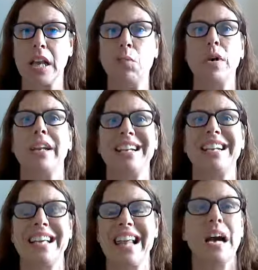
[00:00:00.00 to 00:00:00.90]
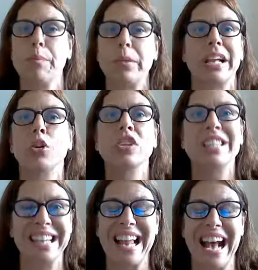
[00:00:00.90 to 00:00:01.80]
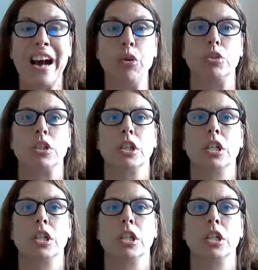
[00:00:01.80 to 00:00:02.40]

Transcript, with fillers: I wanted to get out, but I couldn't get out.